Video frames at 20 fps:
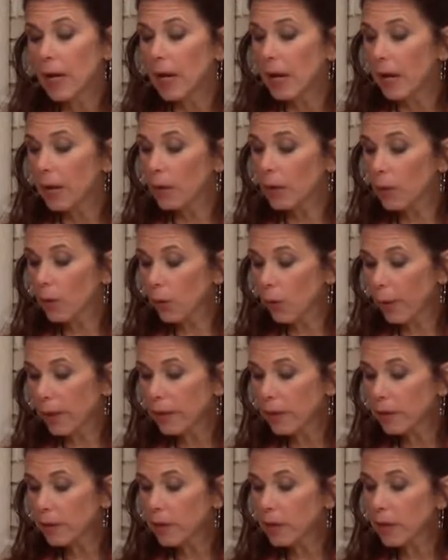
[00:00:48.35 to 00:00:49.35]
And the
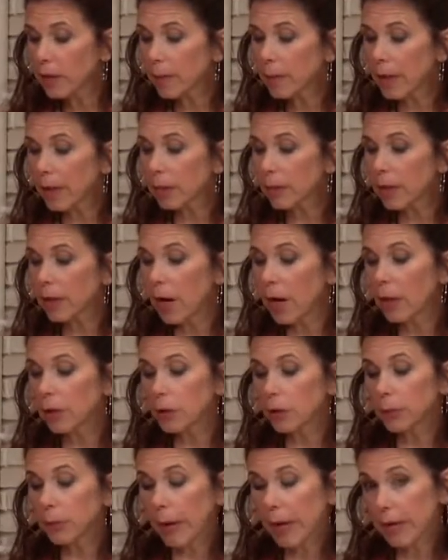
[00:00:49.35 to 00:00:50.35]
great thing about the
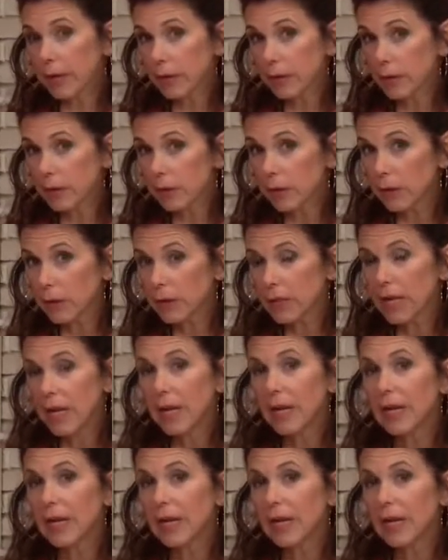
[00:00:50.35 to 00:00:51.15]
colored pencils